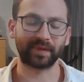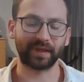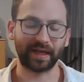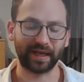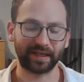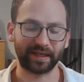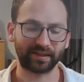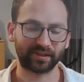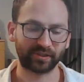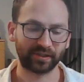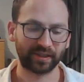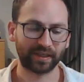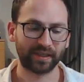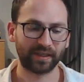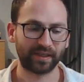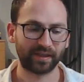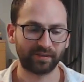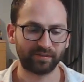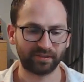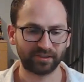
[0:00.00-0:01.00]
And
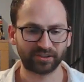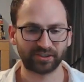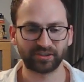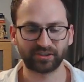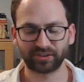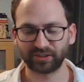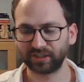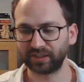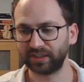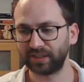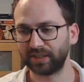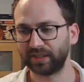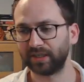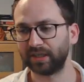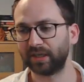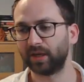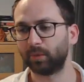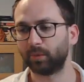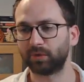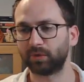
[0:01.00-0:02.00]
this is really
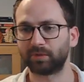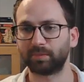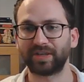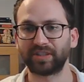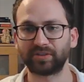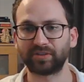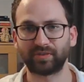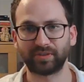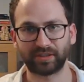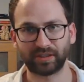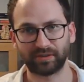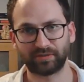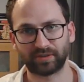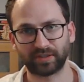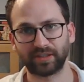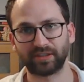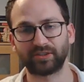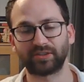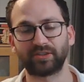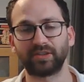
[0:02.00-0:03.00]
what makes the
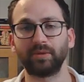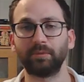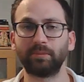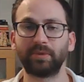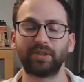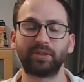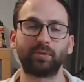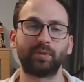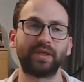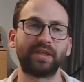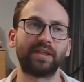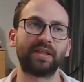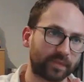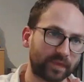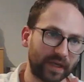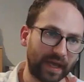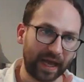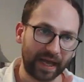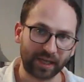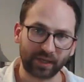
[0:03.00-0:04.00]
difference between
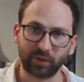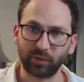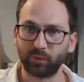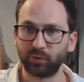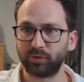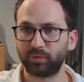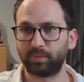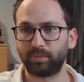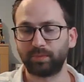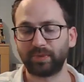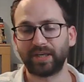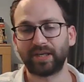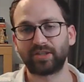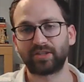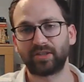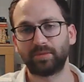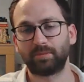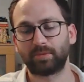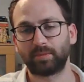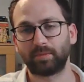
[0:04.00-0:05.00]
a good PhD
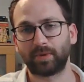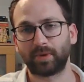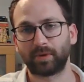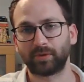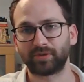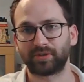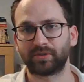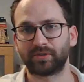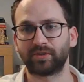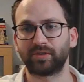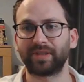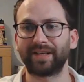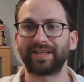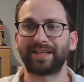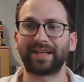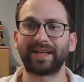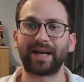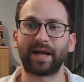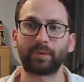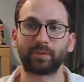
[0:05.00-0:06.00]
proposal and an
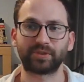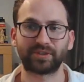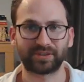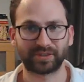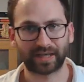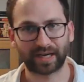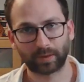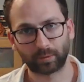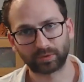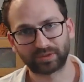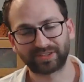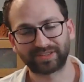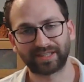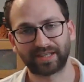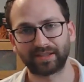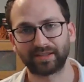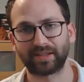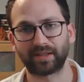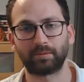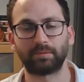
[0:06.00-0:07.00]

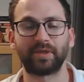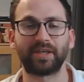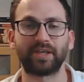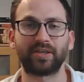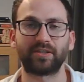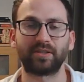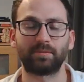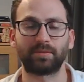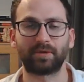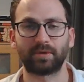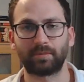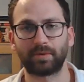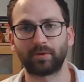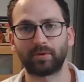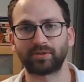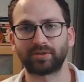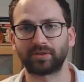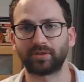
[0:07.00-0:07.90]
outstanding PhD proposal.